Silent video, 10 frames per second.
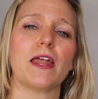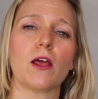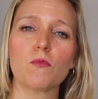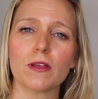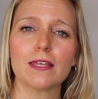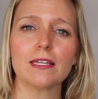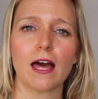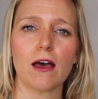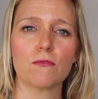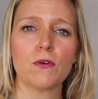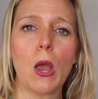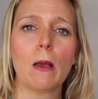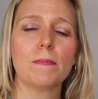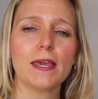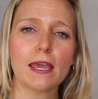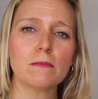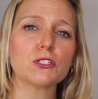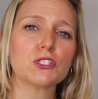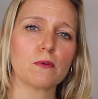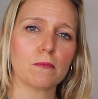and I really love being able
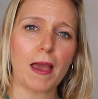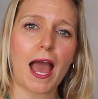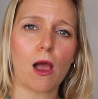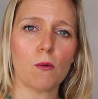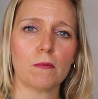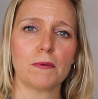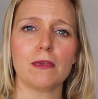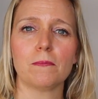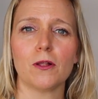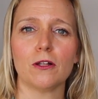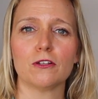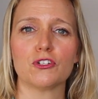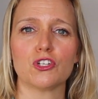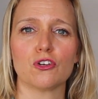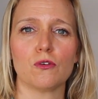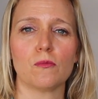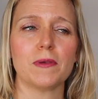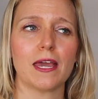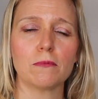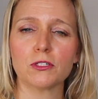to empower people to
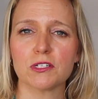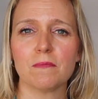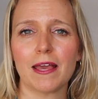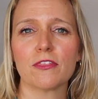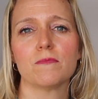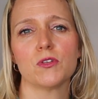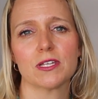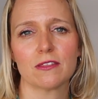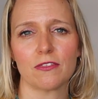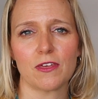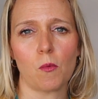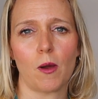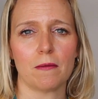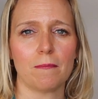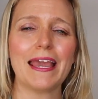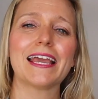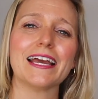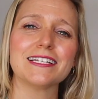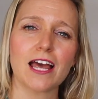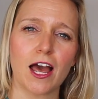be able to make the music that they want to make
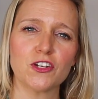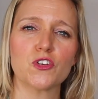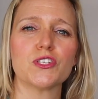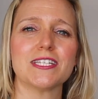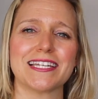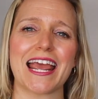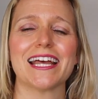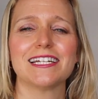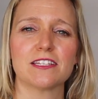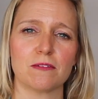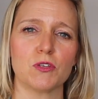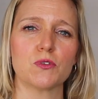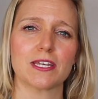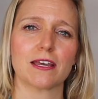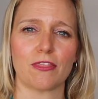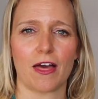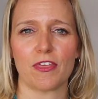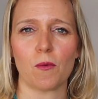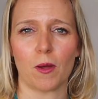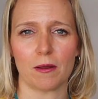and to understand the music that
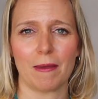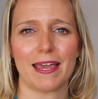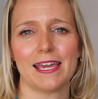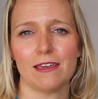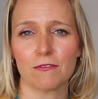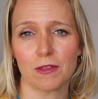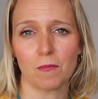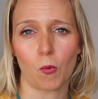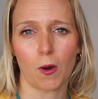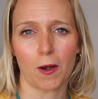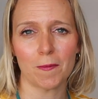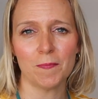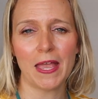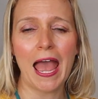they want to make even more.